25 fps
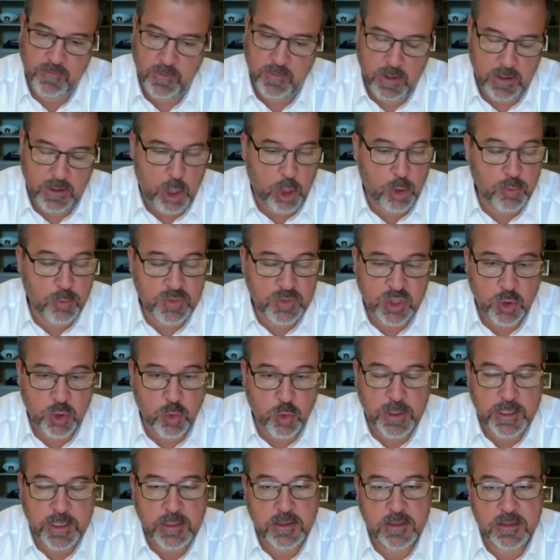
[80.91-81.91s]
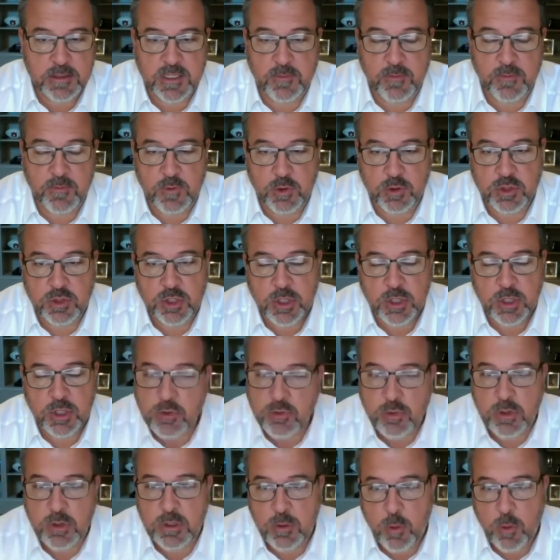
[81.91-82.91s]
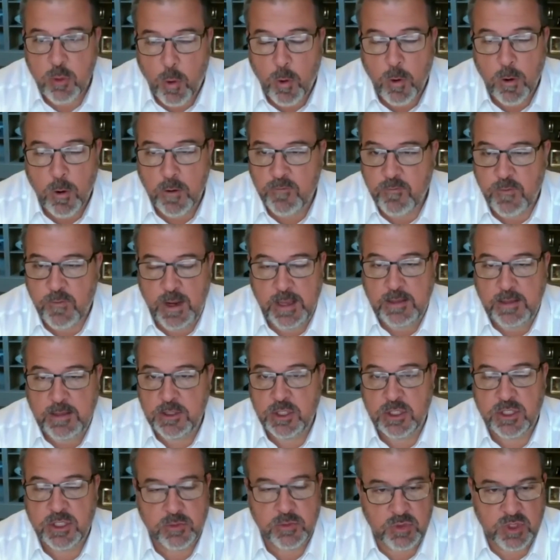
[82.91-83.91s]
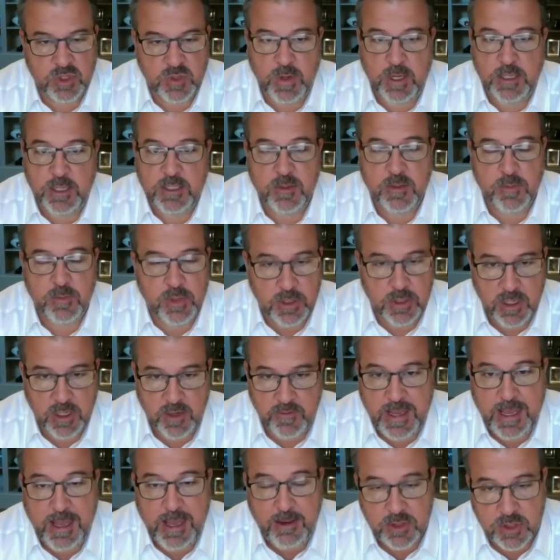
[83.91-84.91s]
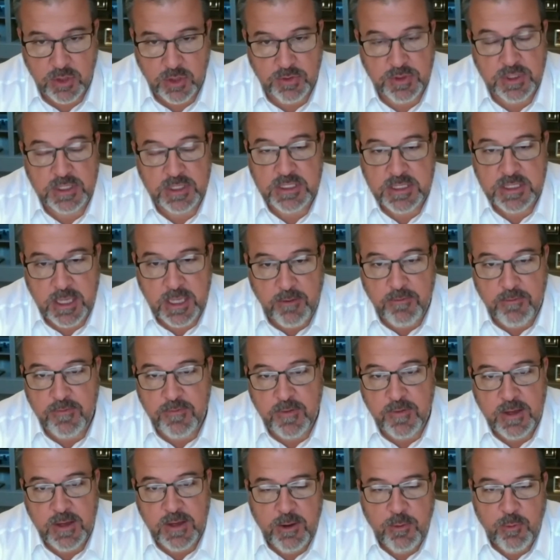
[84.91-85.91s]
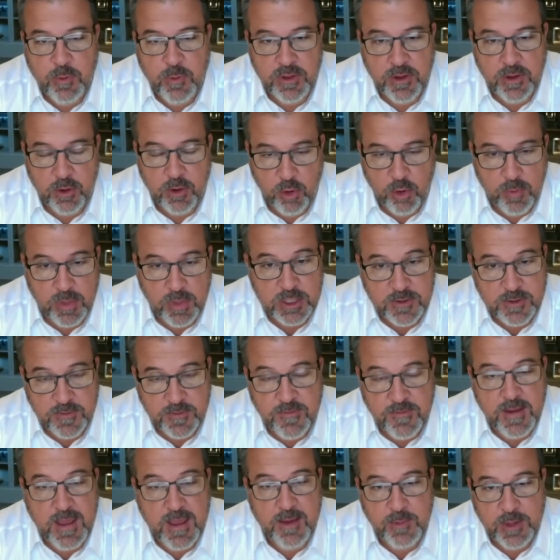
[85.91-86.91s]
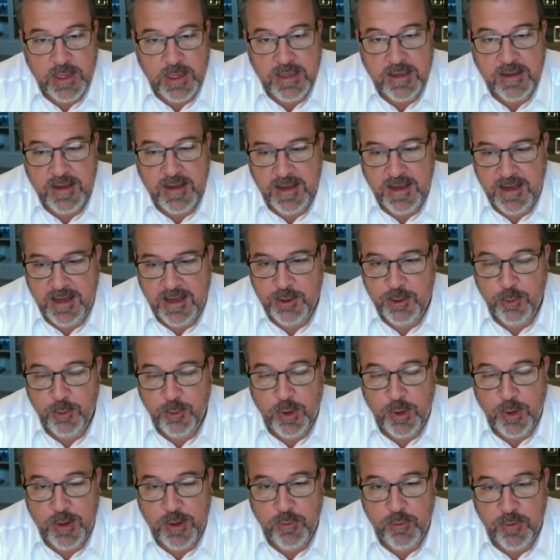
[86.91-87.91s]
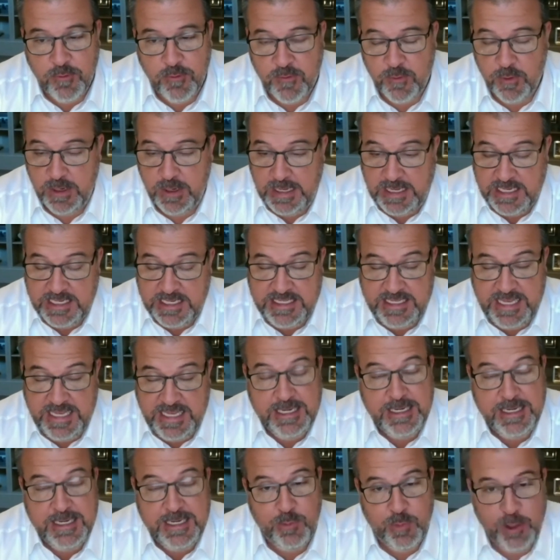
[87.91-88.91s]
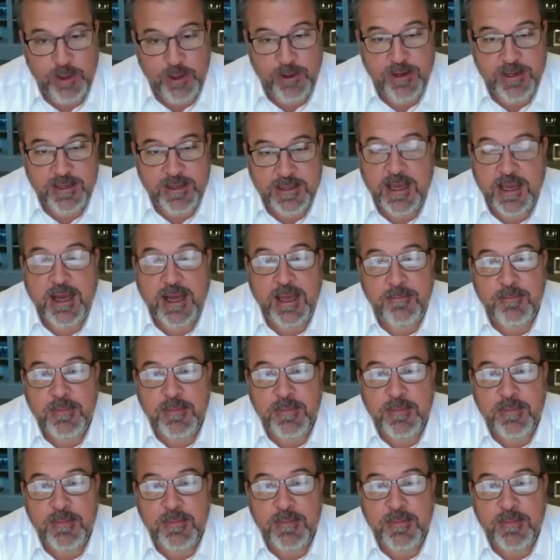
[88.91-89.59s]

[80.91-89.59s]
homeschooling some of your children, or frankly, just the responsibility of a household itself with a whole bunch of family under one roof for an extended period of time.